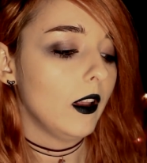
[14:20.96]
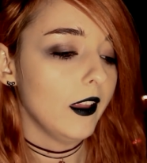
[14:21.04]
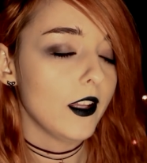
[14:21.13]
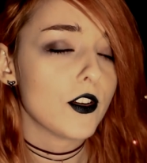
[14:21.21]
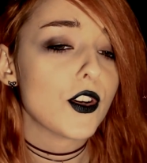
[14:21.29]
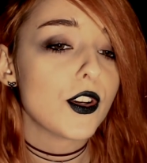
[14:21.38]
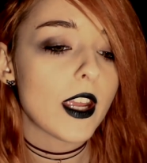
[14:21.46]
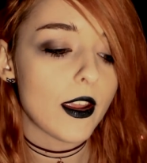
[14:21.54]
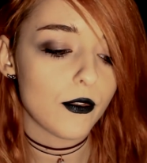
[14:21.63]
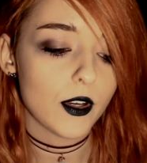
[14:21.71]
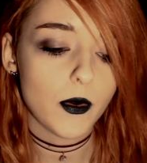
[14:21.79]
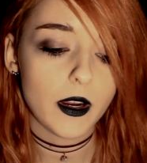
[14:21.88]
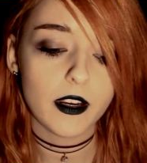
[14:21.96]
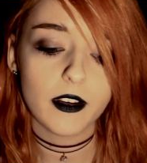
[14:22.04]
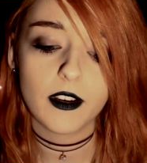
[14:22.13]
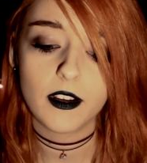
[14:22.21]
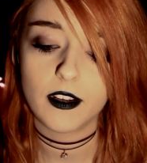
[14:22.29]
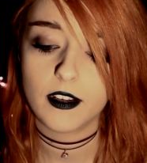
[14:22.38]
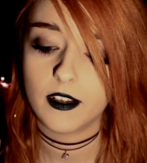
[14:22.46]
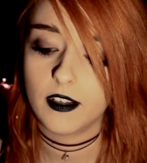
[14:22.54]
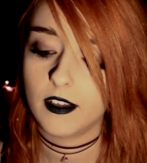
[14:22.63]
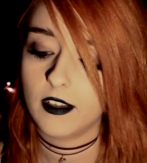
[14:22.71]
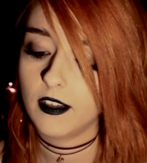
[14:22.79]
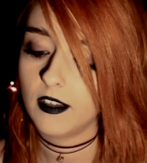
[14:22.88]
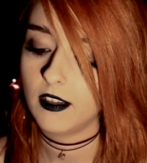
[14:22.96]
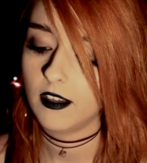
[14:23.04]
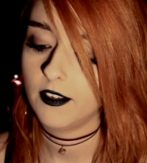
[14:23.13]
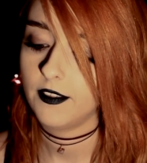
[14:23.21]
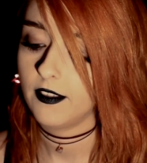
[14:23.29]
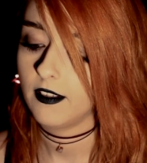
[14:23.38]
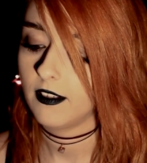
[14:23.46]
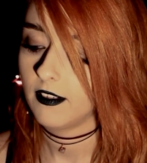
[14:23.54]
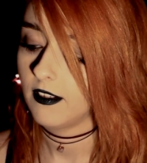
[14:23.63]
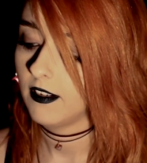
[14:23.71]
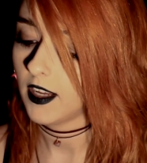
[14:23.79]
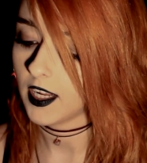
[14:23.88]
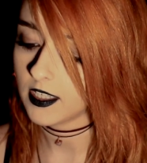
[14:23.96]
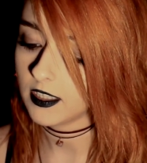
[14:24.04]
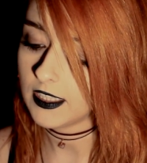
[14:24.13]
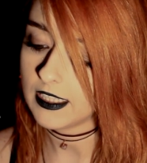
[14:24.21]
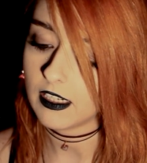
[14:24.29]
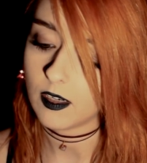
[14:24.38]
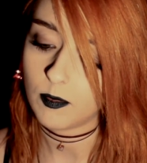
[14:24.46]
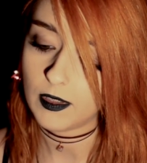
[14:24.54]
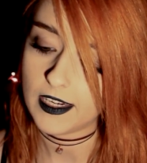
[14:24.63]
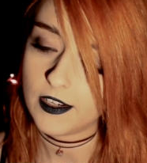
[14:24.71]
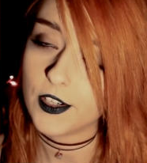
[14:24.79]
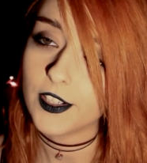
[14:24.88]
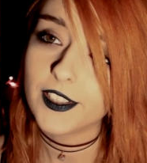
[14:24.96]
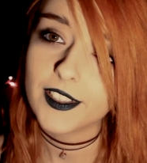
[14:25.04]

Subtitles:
littered everywhere. I'll clean it up later.